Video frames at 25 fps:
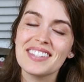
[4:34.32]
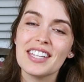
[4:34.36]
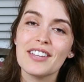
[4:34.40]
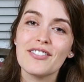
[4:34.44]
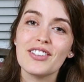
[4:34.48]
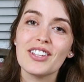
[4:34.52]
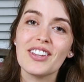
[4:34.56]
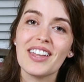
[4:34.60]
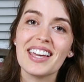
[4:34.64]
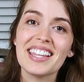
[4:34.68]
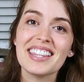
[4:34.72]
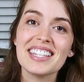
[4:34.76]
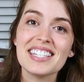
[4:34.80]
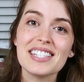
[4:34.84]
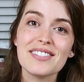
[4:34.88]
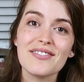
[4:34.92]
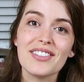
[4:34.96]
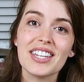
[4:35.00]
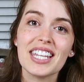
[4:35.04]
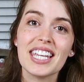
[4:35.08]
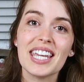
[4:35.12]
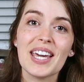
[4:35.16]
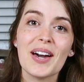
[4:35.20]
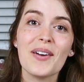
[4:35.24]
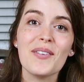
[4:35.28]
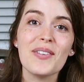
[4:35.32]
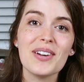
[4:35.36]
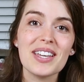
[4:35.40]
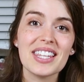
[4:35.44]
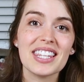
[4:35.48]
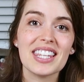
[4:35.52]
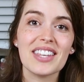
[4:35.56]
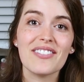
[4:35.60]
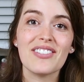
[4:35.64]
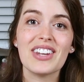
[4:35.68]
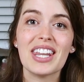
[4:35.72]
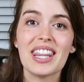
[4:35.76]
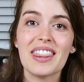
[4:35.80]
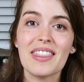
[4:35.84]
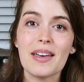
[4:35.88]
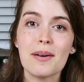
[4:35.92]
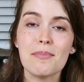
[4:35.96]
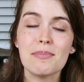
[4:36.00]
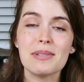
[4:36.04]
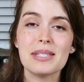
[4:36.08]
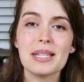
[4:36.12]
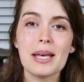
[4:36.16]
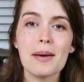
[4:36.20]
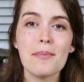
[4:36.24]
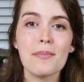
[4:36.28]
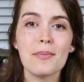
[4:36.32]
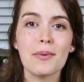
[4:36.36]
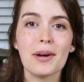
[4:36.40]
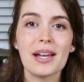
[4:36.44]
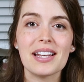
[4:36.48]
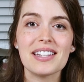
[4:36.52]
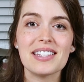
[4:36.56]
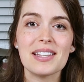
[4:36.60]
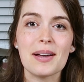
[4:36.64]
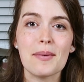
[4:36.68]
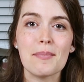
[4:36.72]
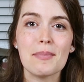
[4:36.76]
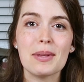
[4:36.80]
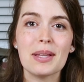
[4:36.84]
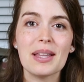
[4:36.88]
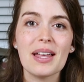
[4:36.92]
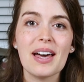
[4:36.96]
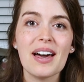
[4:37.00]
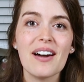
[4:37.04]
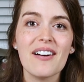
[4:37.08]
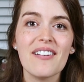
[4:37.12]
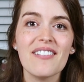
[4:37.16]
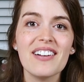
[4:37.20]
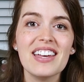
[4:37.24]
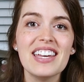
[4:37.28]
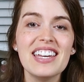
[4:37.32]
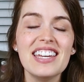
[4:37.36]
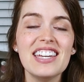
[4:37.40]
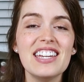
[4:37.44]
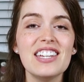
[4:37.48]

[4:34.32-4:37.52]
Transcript: If you like this video, give it a thumbs up right down below.